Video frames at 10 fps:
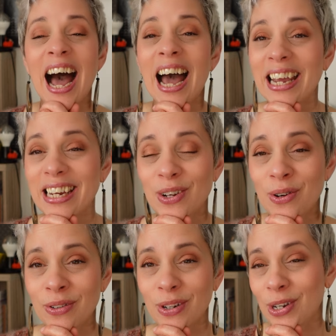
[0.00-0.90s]
I
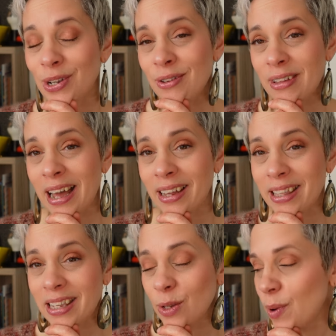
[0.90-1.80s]
don't do
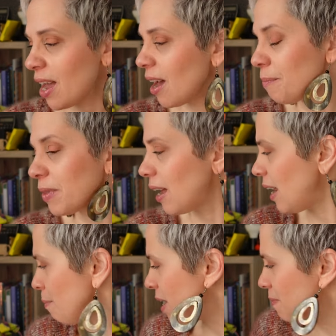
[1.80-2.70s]
that this way.
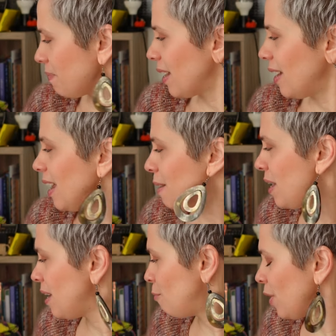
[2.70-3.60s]
Let
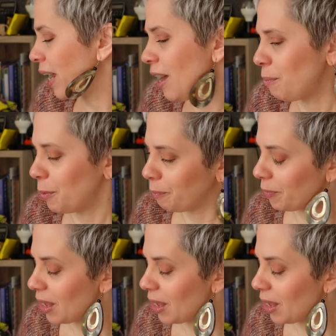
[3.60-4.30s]
me bring it up.